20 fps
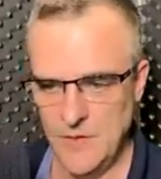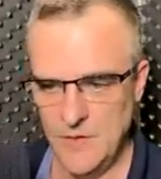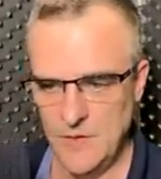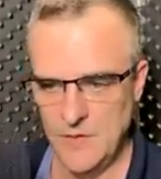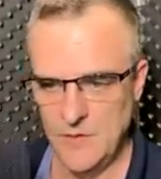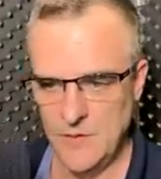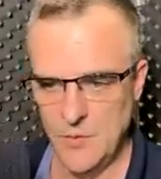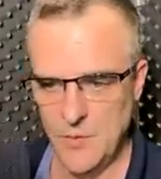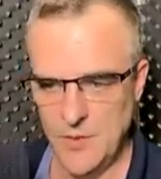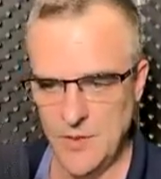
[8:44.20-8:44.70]

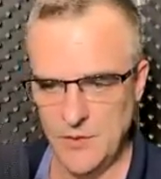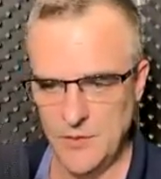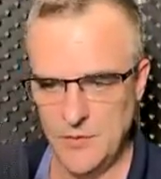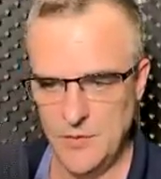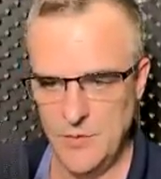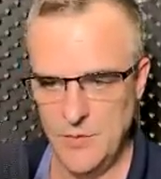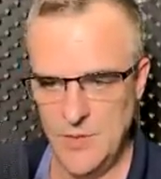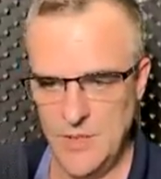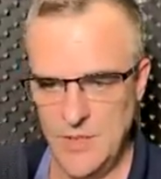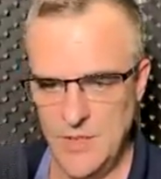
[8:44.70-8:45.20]
So what I'll
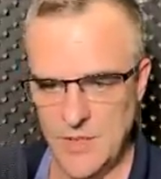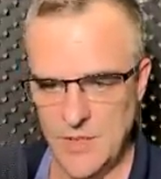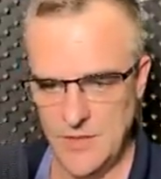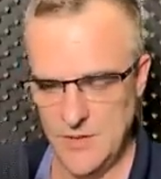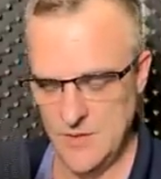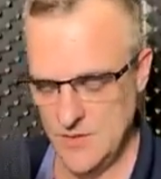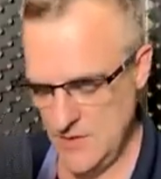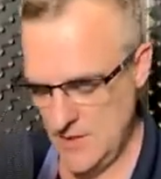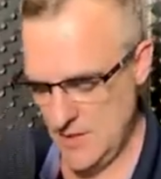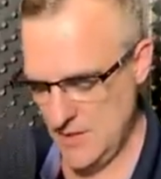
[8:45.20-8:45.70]
do here
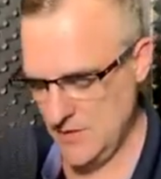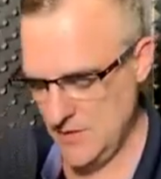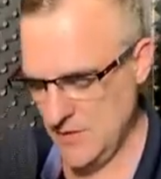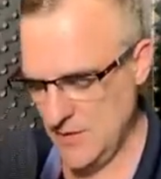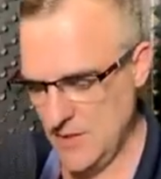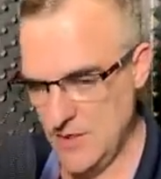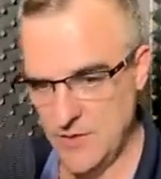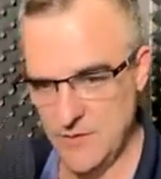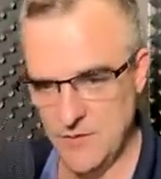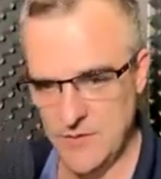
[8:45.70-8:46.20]
is exit
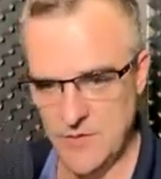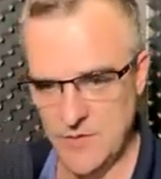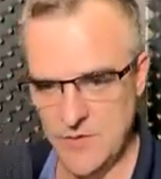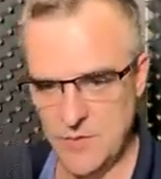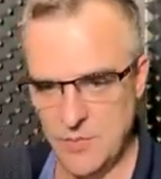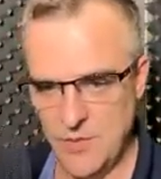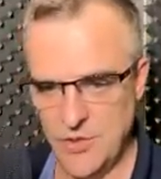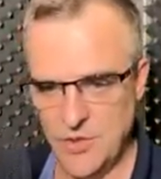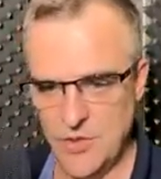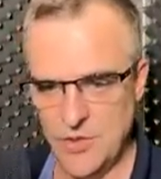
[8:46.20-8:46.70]
out of the
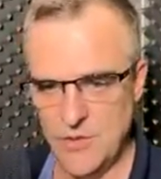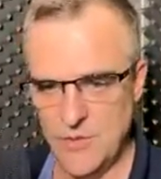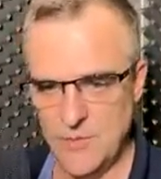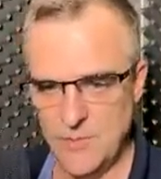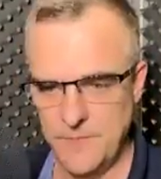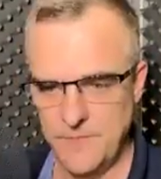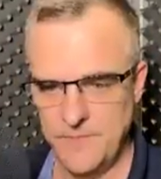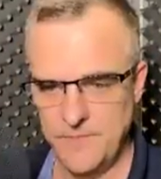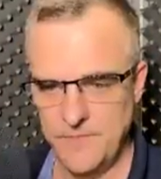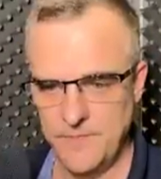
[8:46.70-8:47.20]
switch.
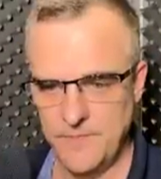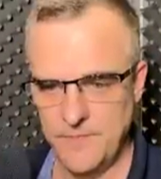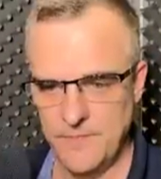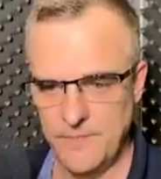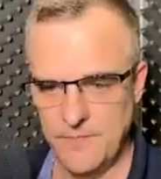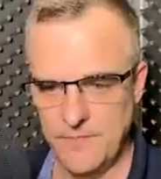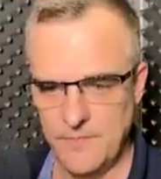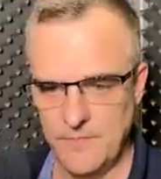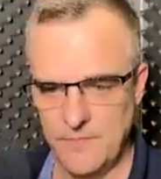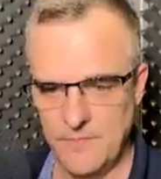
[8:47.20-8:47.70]

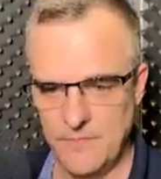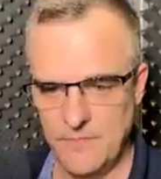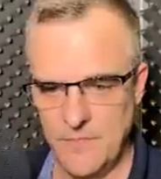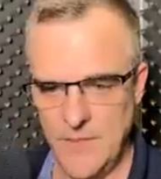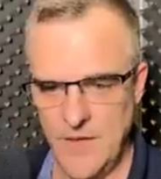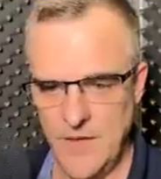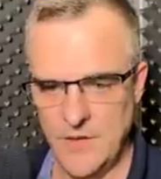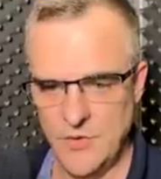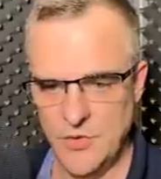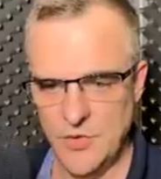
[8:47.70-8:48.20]

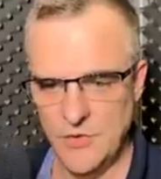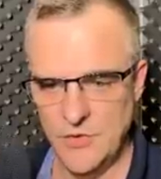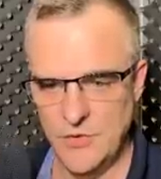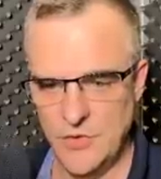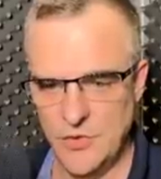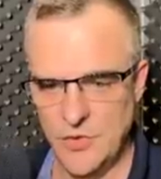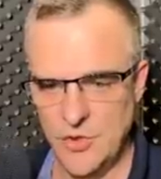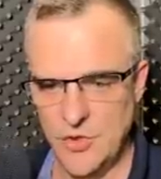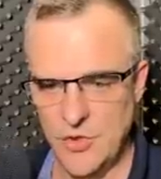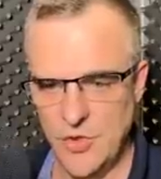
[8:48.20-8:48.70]
And just to
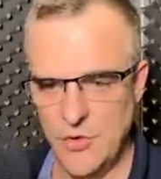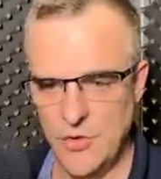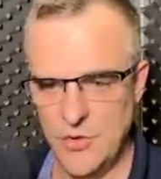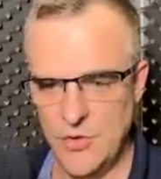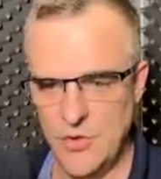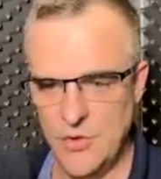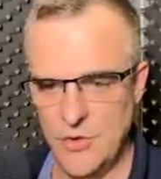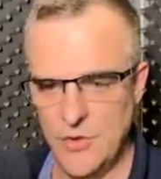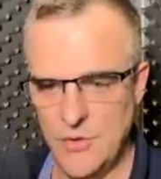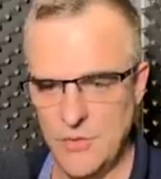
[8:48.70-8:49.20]
show
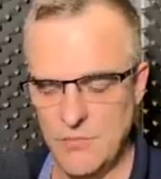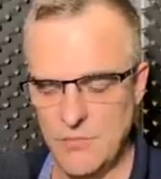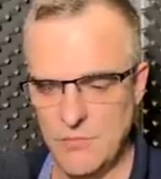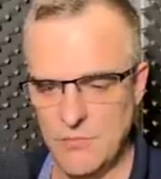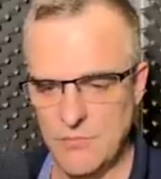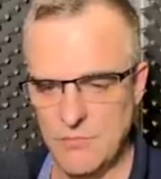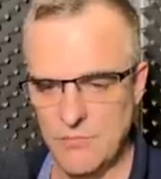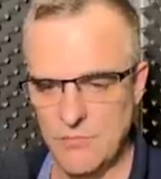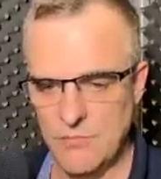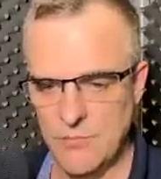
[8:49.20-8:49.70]
you
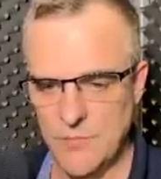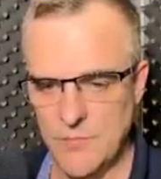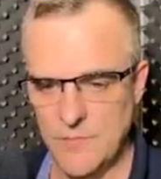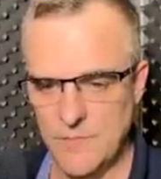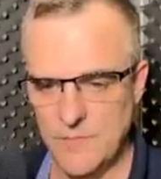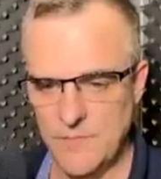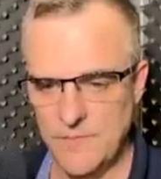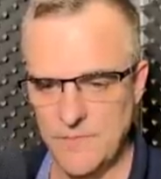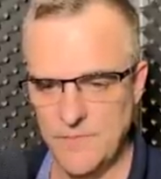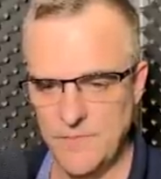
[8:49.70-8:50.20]

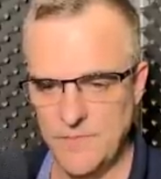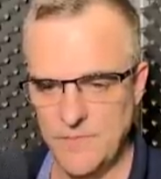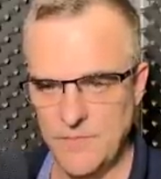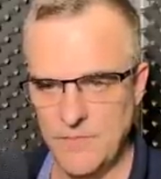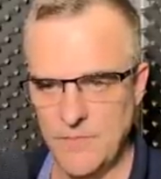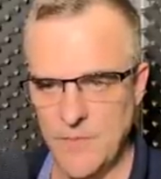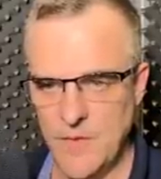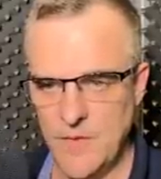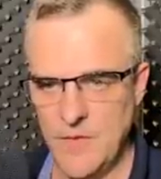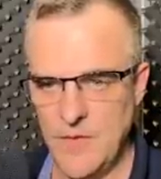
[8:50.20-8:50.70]

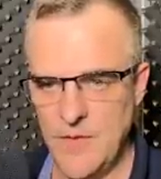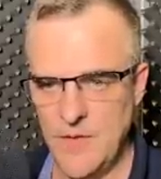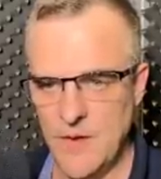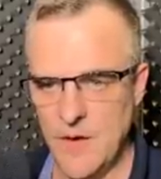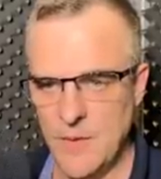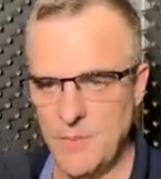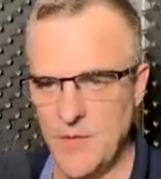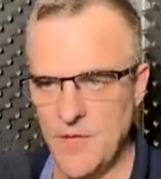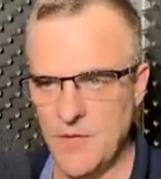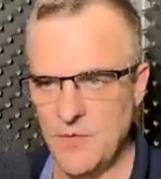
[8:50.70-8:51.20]
the
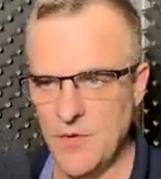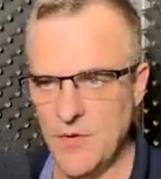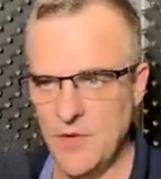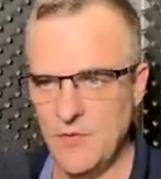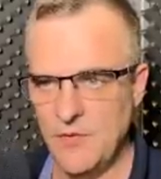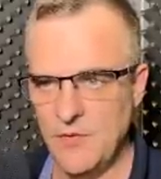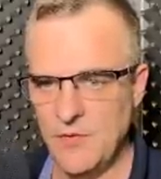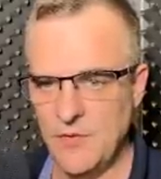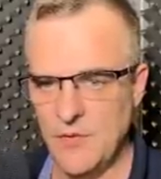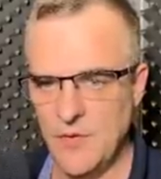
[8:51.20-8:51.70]
IP
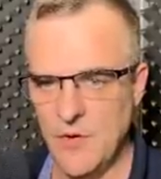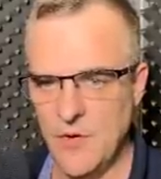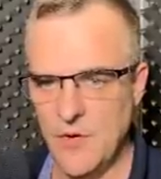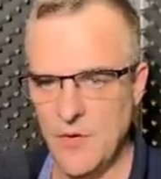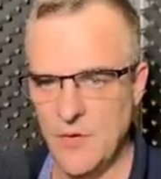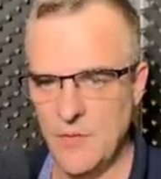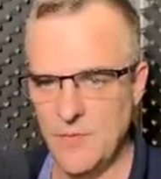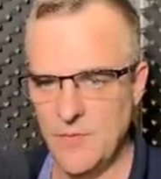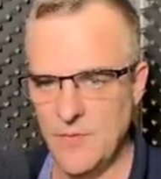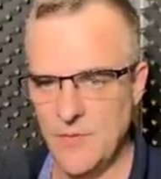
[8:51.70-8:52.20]
address
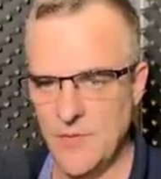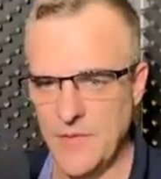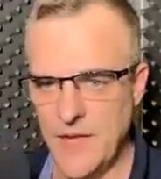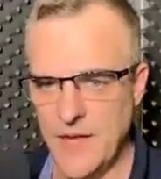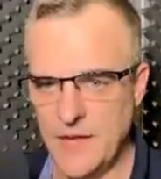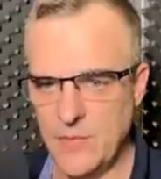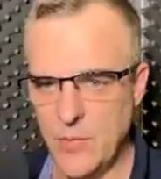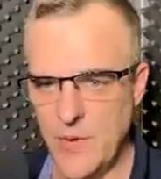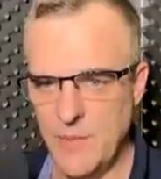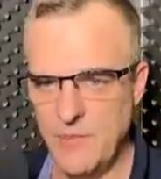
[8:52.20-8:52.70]
of
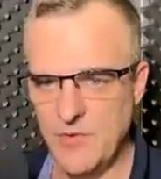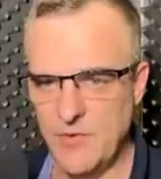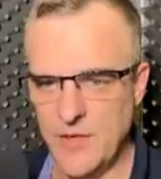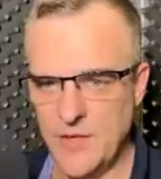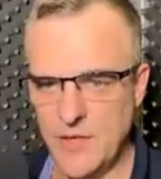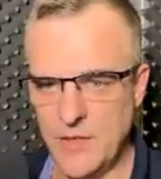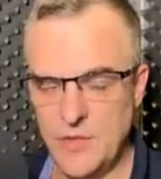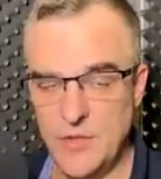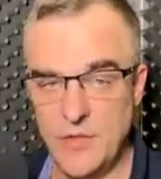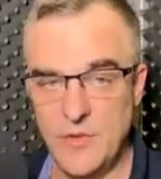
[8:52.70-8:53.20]
that website,
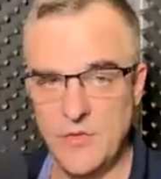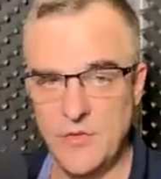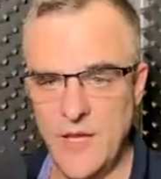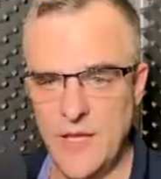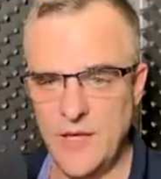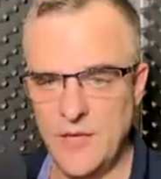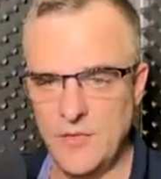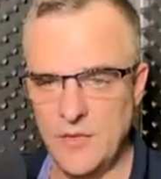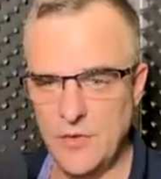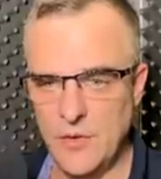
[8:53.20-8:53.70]
I'll use
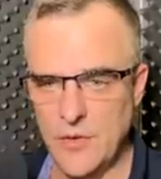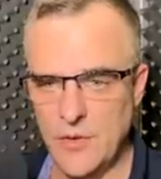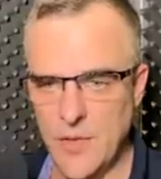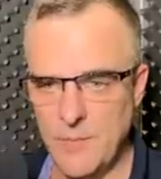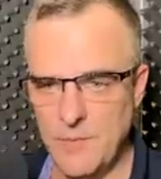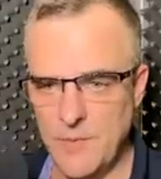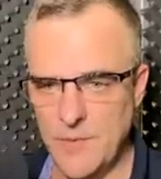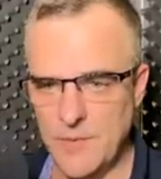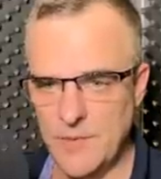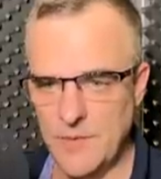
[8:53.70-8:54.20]

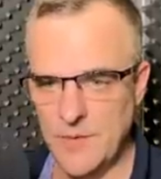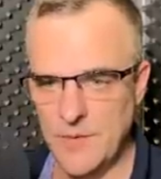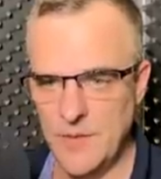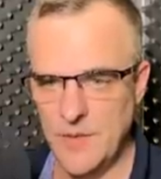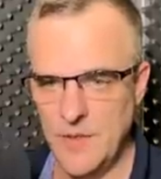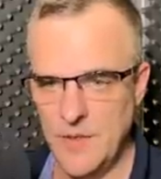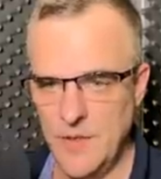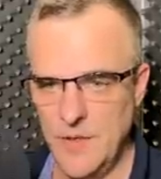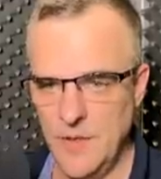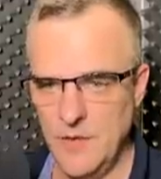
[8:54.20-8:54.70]
NSLookup.
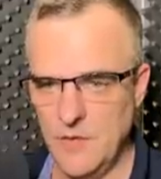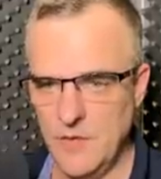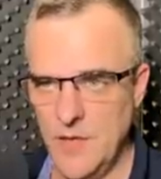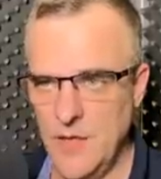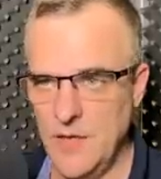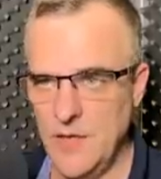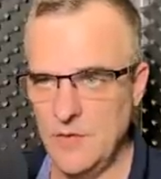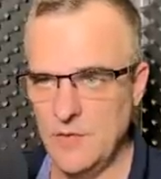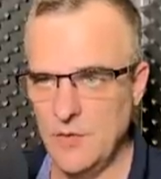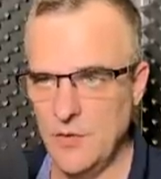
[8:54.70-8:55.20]
So
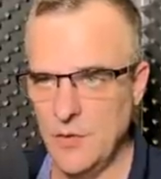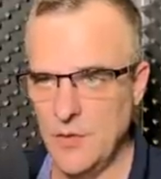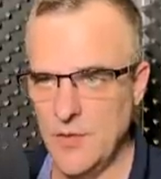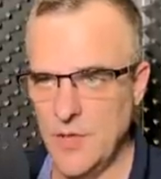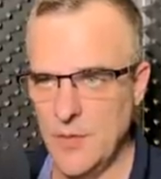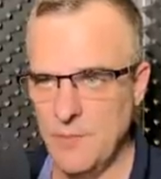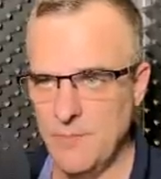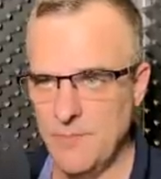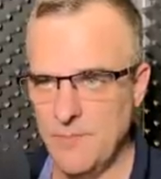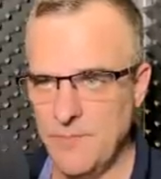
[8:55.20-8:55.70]

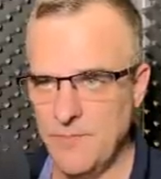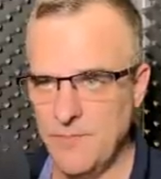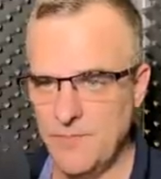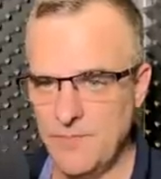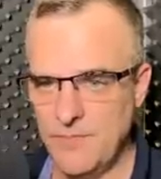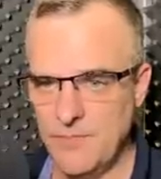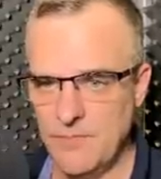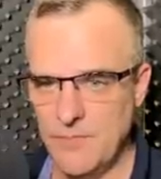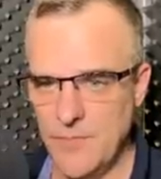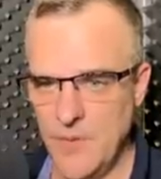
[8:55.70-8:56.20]
NSLookup
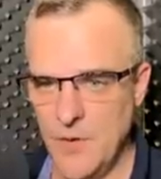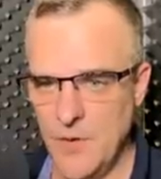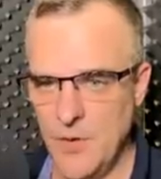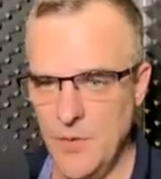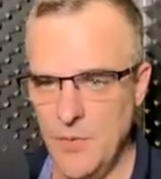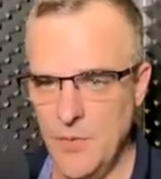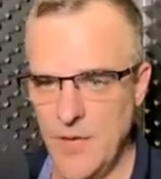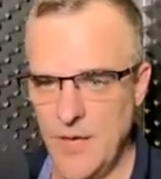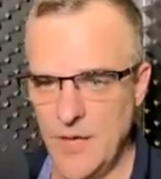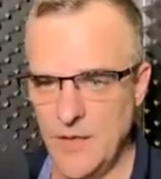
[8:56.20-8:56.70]

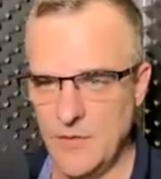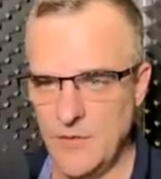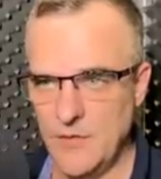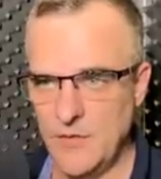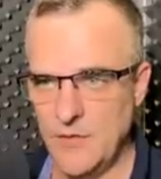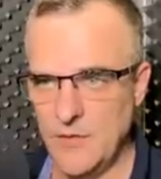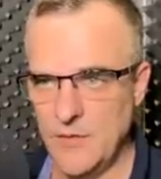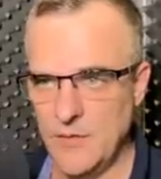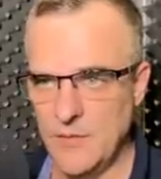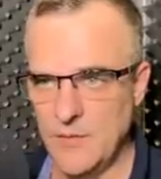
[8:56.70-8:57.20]
OXAC